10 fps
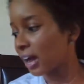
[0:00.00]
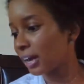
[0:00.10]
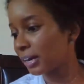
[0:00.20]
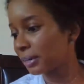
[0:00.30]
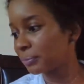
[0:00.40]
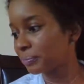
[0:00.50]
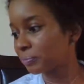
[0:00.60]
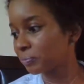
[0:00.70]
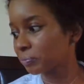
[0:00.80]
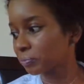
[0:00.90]

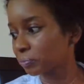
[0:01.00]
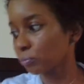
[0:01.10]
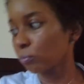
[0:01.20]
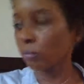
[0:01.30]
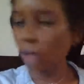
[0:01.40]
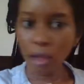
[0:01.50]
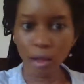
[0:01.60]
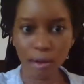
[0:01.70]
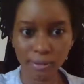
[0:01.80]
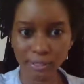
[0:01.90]
Um.
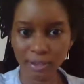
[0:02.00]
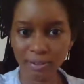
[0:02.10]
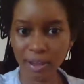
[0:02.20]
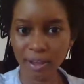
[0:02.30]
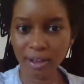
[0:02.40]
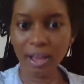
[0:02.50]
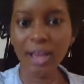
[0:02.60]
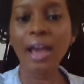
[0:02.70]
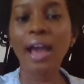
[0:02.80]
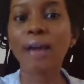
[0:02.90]
Also, y'all
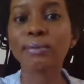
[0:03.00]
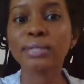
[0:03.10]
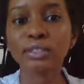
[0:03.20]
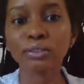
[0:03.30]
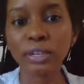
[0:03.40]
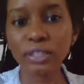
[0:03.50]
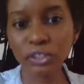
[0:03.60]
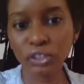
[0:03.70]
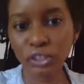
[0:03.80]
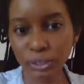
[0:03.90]
I was in
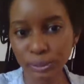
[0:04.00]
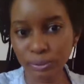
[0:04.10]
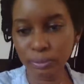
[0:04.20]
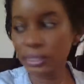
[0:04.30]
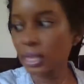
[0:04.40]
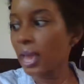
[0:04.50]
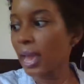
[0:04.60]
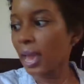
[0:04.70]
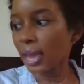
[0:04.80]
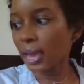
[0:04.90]
Trader Joe's
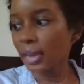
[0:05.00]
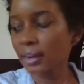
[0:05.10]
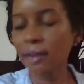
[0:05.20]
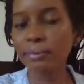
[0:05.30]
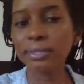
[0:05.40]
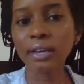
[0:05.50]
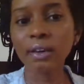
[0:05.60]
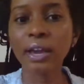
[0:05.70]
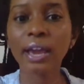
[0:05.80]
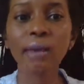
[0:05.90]
and I was like,
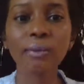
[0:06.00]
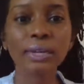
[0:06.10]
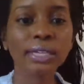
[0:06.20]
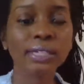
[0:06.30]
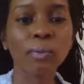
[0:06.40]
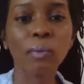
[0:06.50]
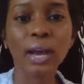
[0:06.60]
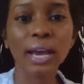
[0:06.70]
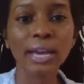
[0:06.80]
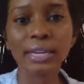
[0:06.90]
okay, I want to get some
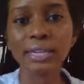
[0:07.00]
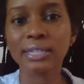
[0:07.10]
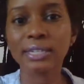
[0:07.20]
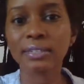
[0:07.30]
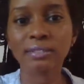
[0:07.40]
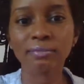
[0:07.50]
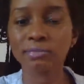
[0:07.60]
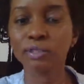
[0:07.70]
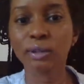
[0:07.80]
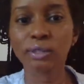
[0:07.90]
wine. I need to,
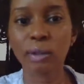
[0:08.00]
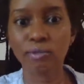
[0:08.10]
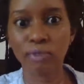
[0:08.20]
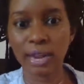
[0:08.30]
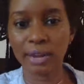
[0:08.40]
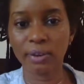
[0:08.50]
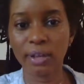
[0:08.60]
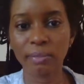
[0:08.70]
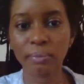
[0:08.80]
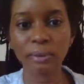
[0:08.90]
you know, stop relying on
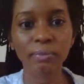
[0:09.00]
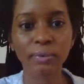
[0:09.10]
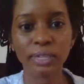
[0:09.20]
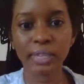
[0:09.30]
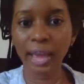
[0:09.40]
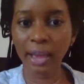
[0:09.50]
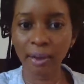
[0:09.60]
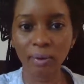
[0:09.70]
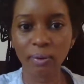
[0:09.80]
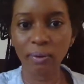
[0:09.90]
other people to get
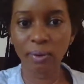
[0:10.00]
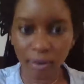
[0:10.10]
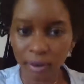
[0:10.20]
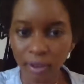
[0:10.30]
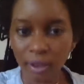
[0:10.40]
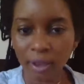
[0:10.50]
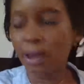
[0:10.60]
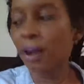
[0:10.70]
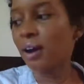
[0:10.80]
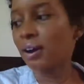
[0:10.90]
alcohol.
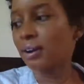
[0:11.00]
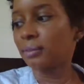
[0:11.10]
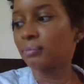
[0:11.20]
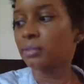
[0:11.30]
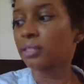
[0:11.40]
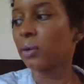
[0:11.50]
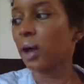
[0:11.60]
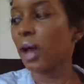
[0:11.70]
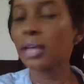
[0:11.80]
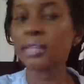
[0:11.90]
Um,
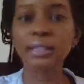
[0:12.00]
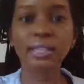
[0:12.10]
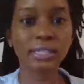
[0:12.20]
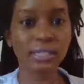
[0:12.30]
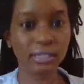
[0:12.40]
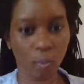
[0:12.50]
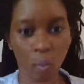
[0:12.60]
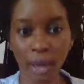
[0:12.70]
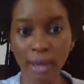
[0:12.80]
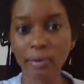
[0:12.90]
so this
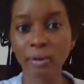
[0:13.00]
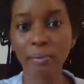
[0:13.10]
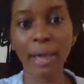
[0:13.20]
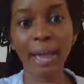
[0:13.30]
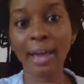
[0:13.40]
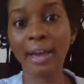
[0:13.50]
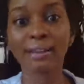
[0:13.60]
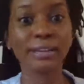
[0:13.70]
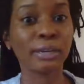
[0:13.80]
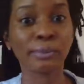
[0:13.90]
wine caught my
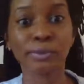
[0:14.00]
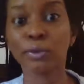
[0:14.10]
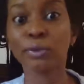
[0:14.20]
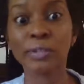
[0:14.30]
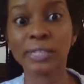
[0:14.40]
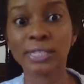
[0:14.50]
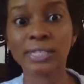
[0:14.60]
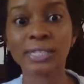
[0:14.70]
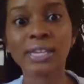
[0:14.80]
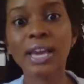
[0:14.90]
eye and it was for a
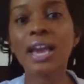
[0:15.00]
reason.